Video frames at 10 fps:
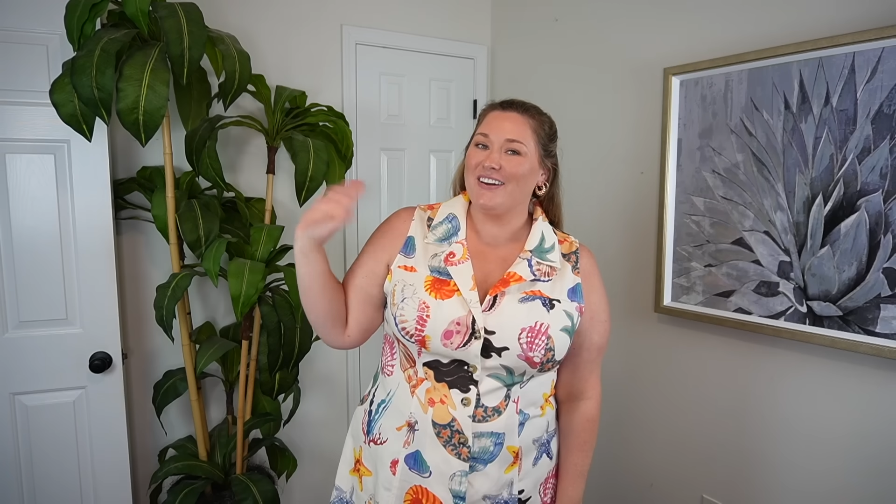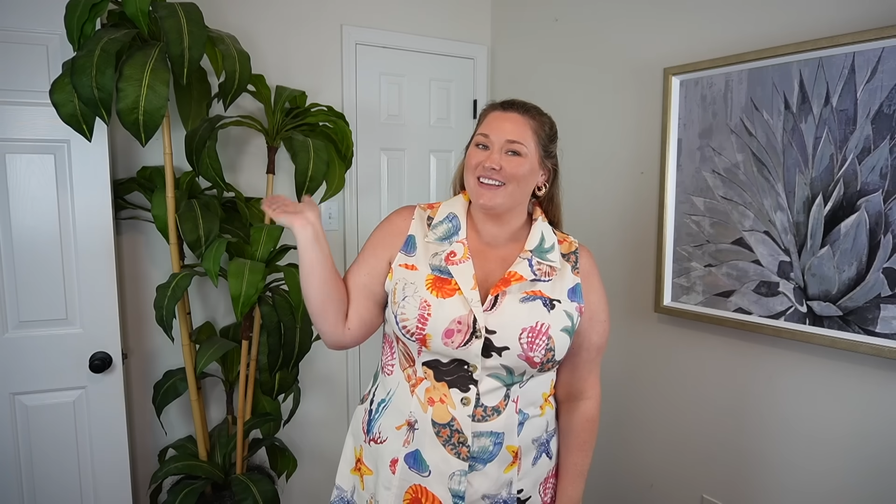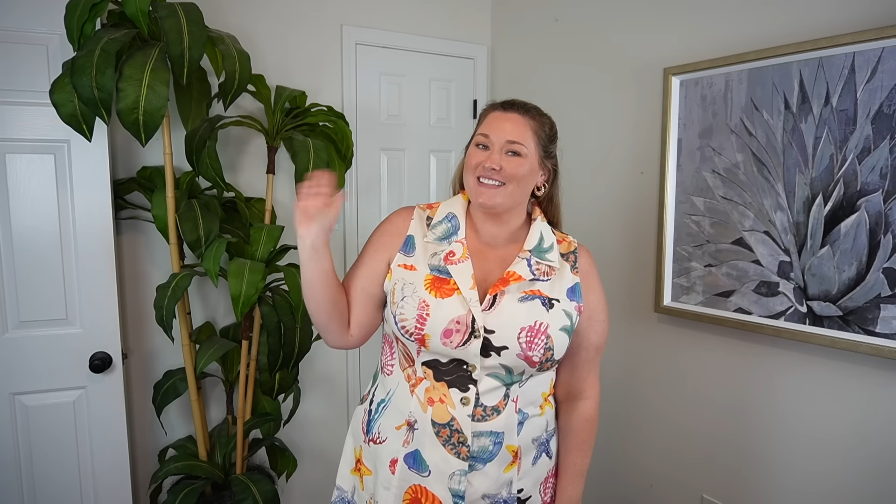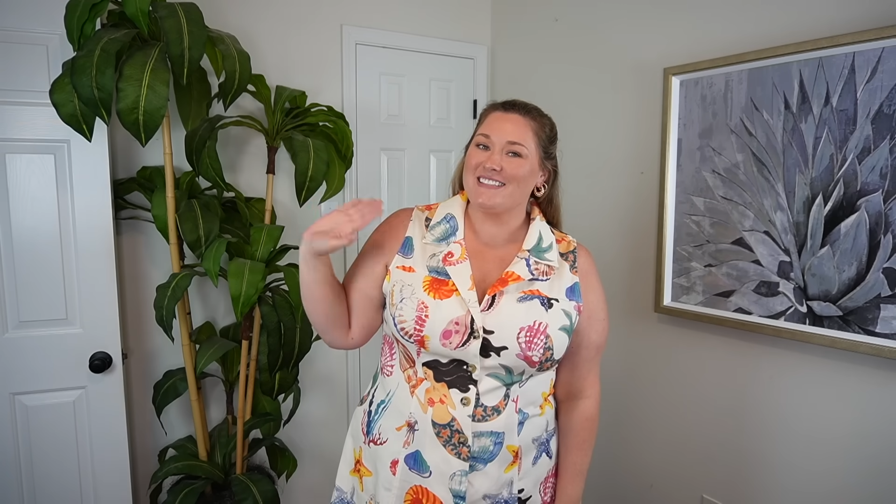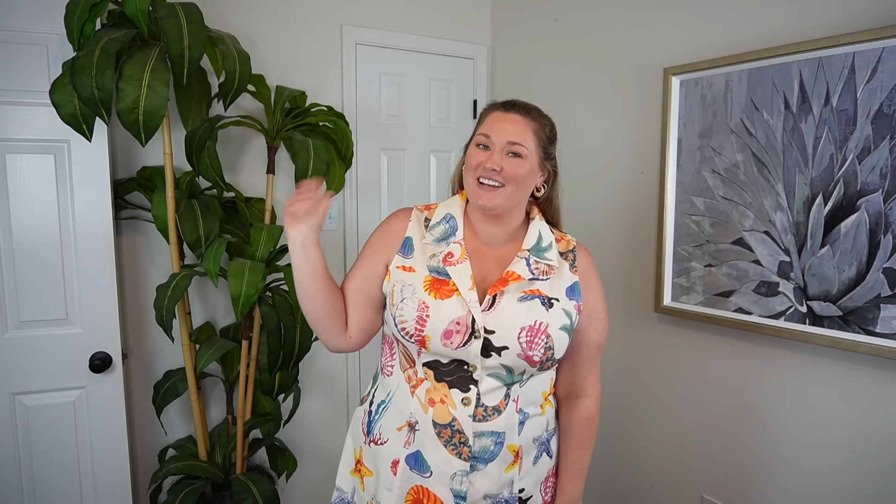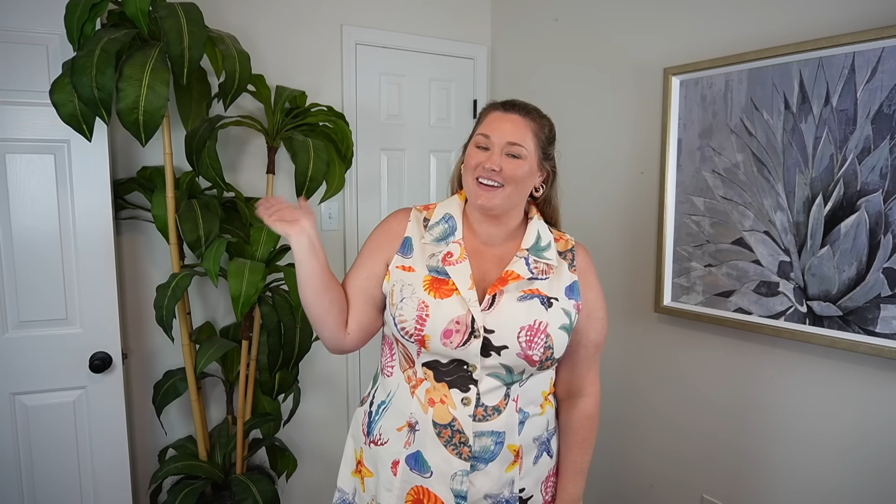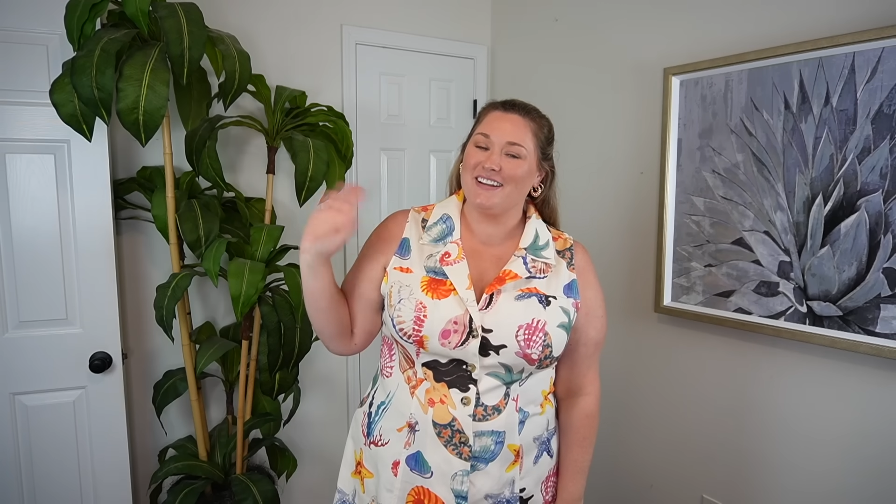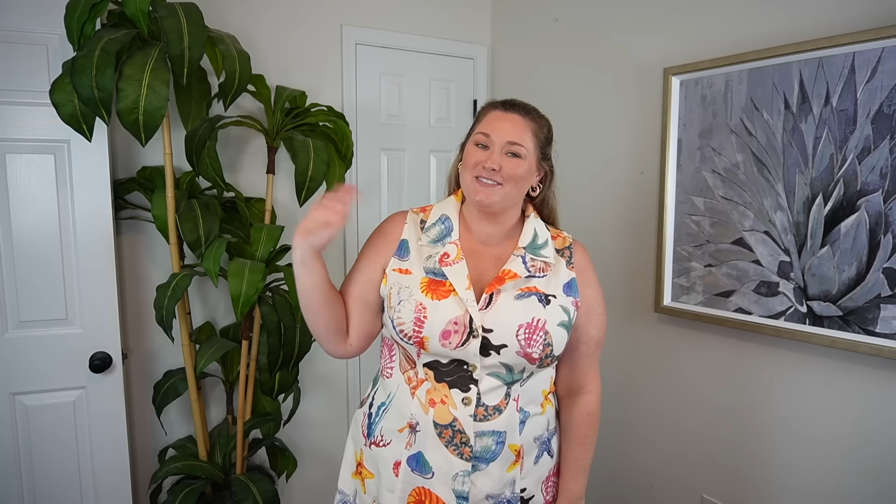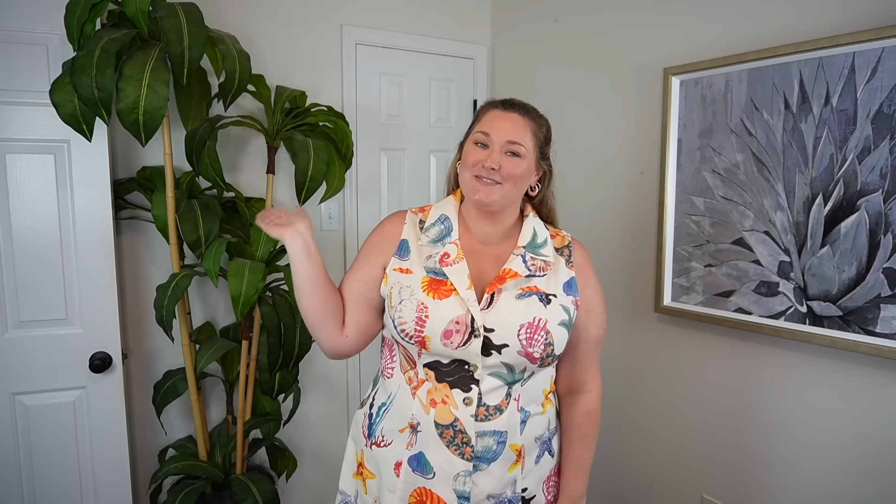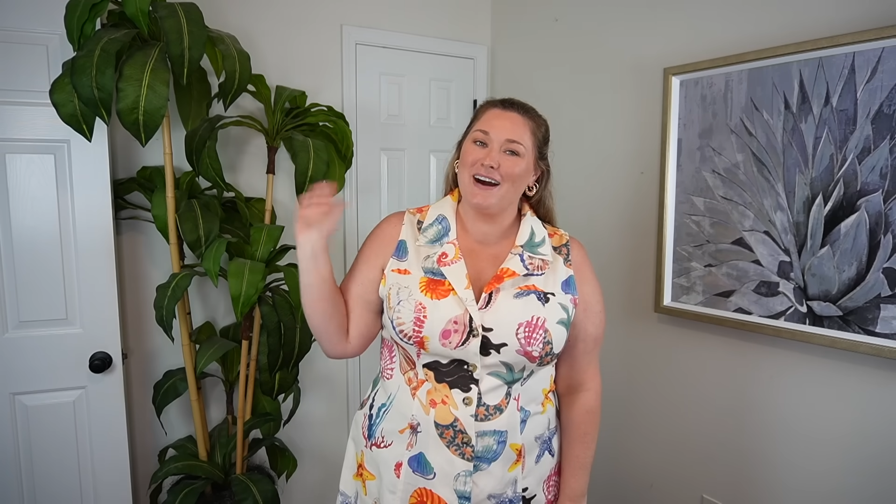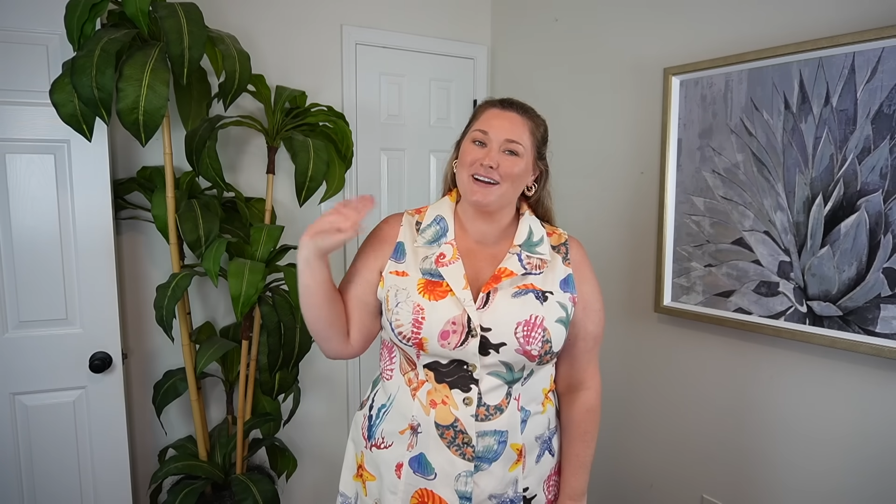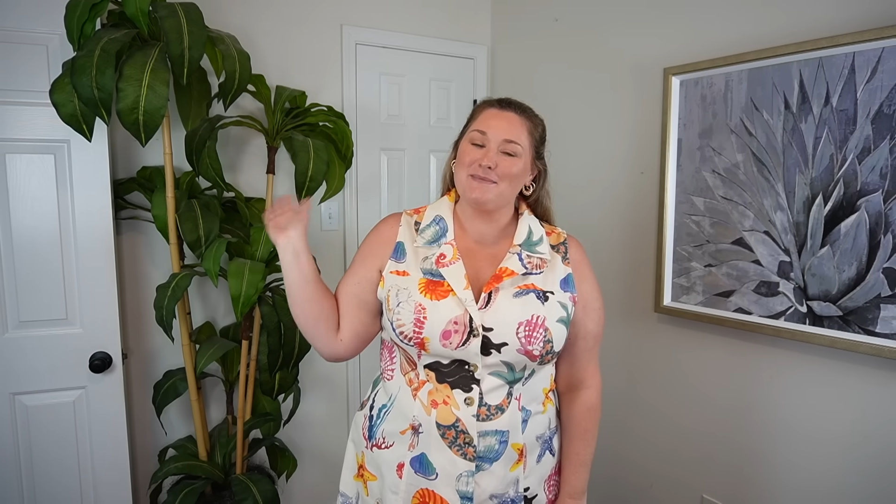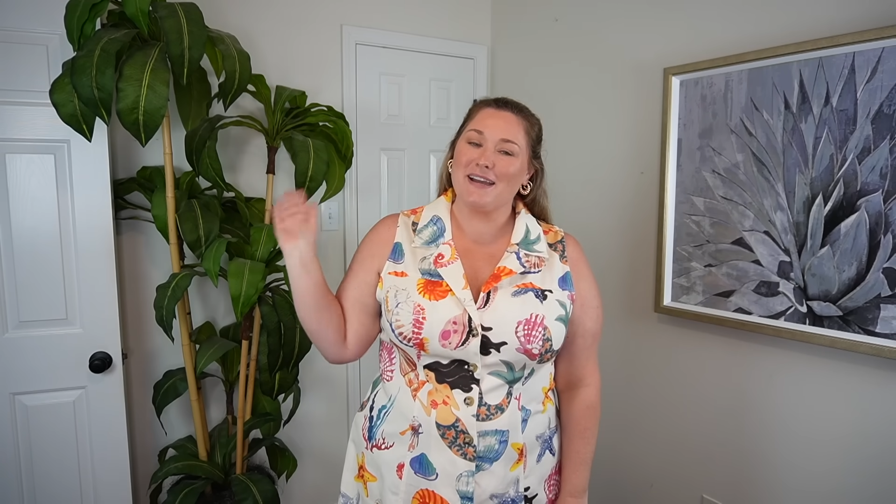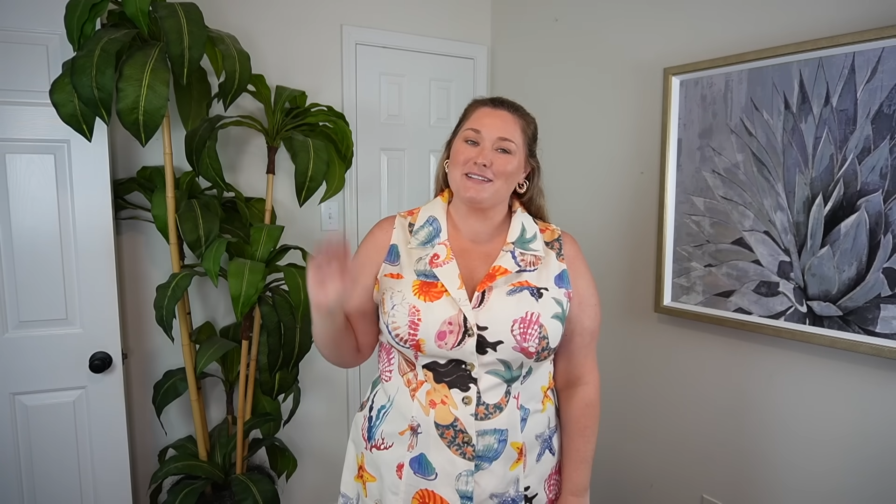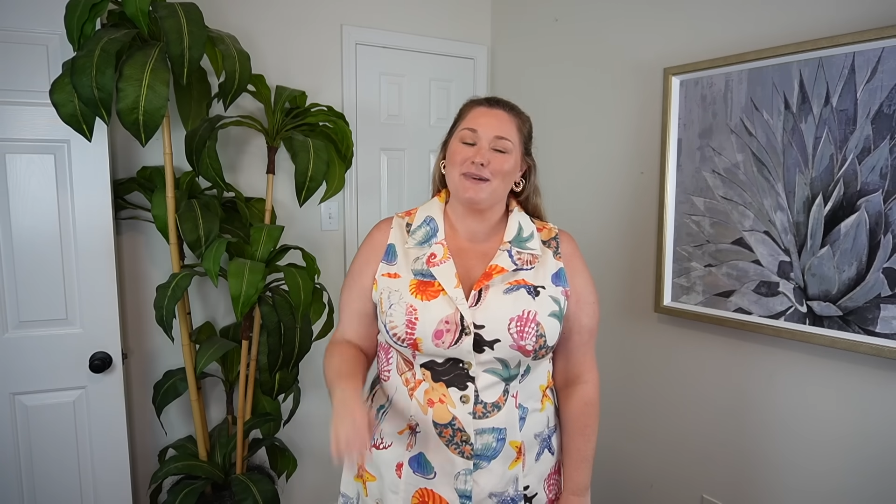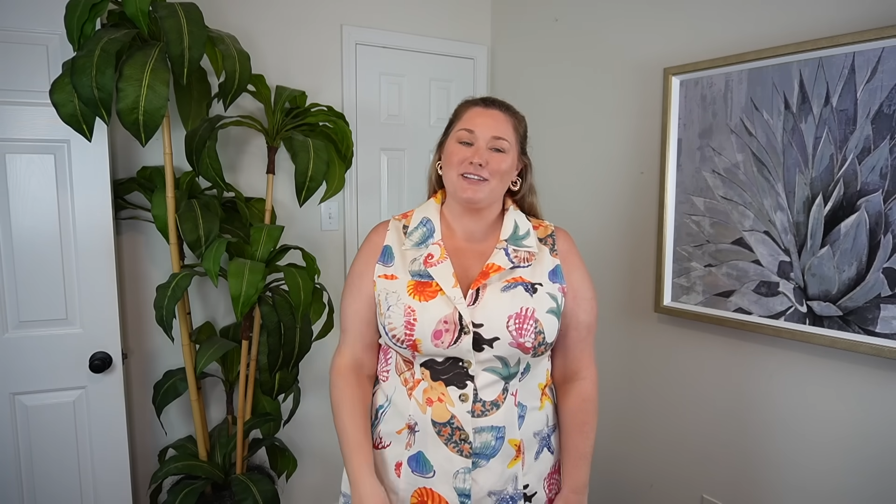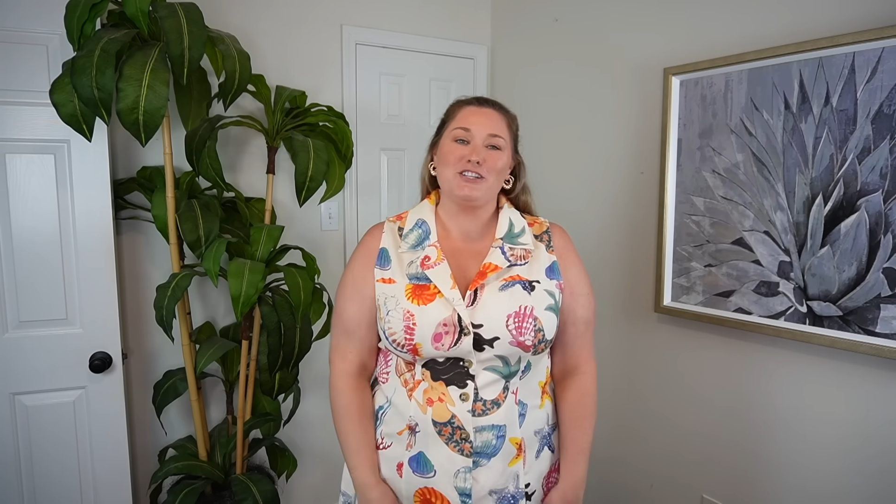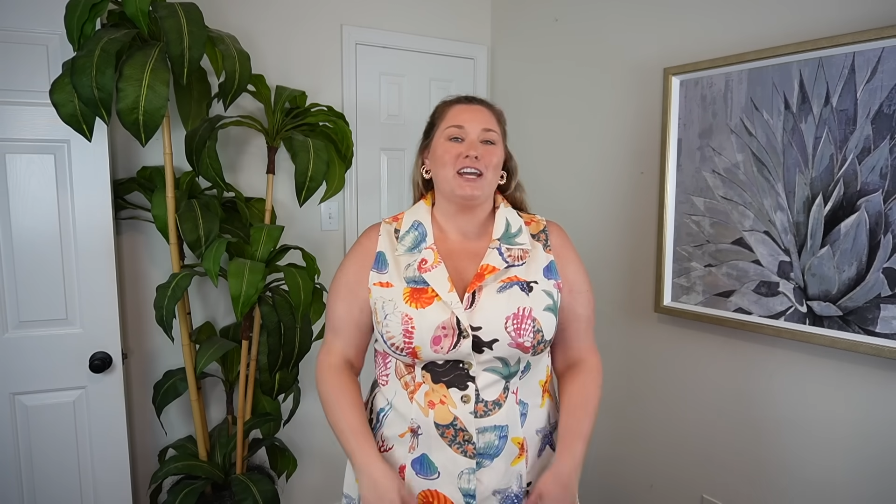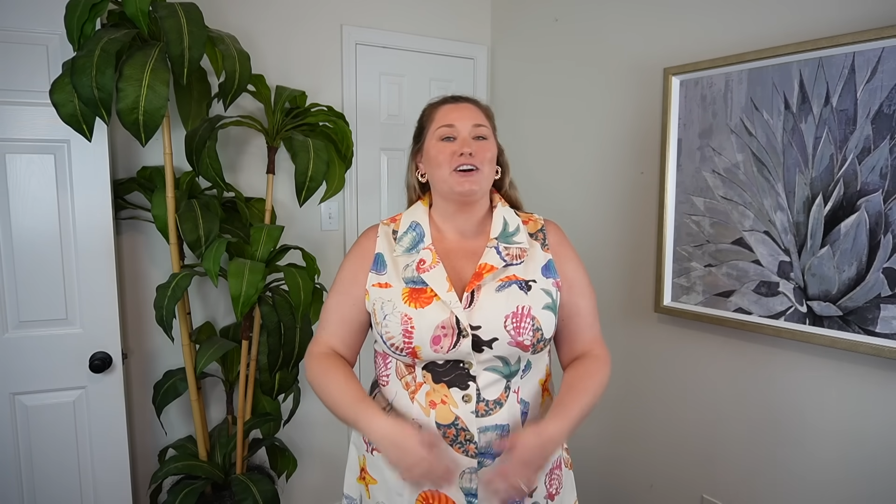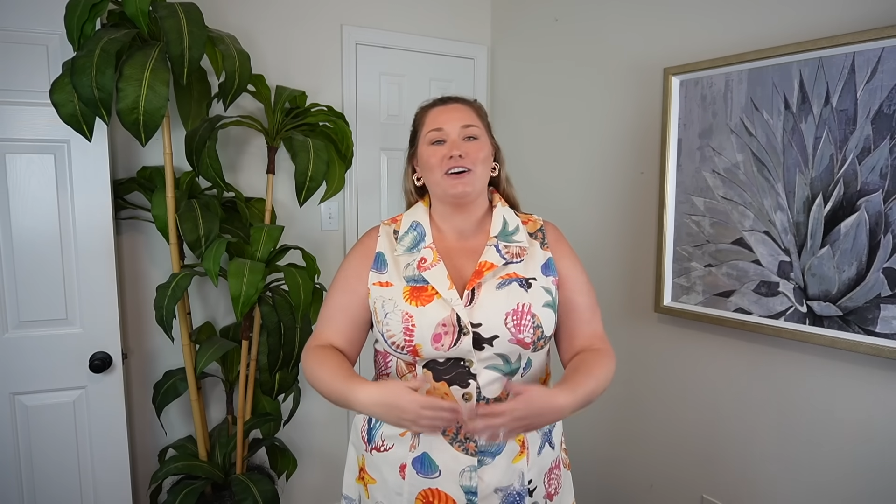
all, it's Taryn. Welcome back to my channel.